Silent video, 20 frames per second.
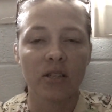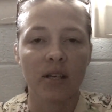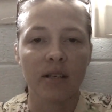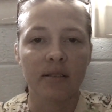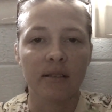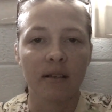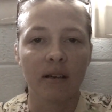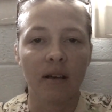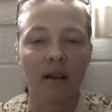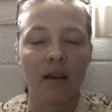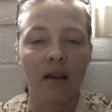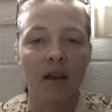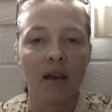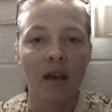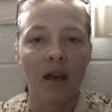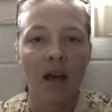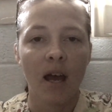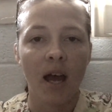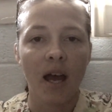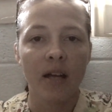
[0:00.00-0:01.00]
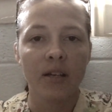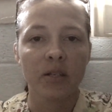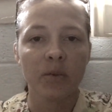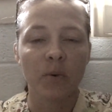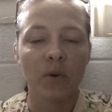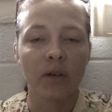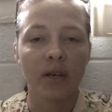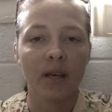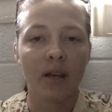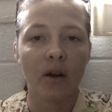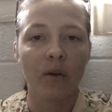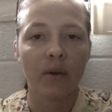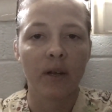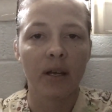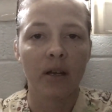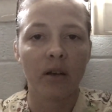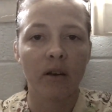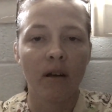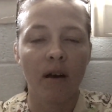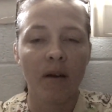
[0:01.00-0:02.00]
Jessica. I just want to get on
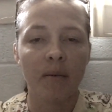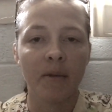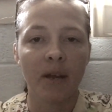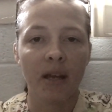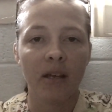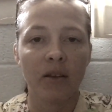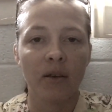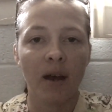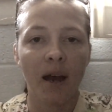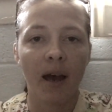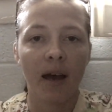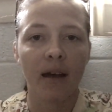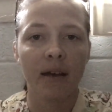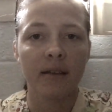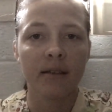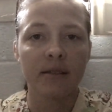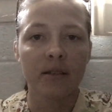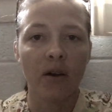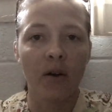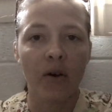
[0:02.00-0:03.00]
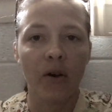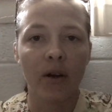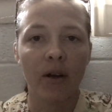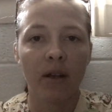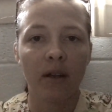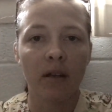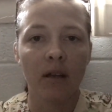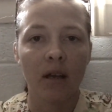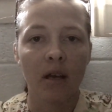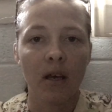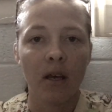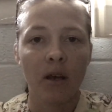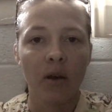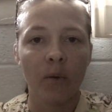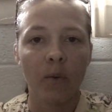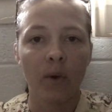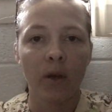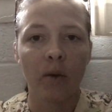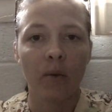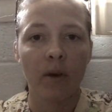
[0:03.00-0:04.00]
here and update you guys
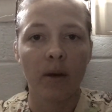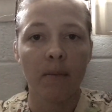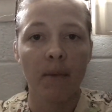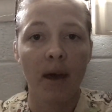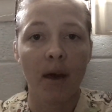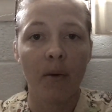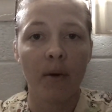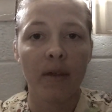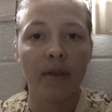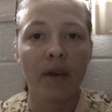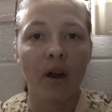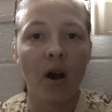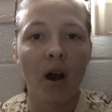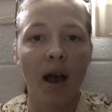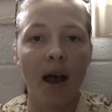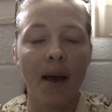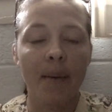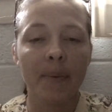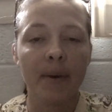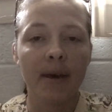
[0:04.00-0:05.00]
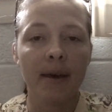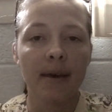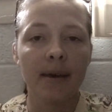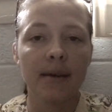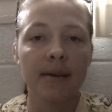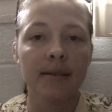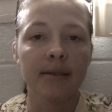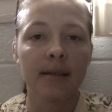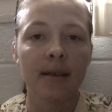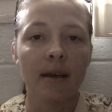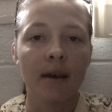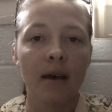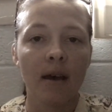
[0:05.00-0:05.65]
on when we met with our IPs.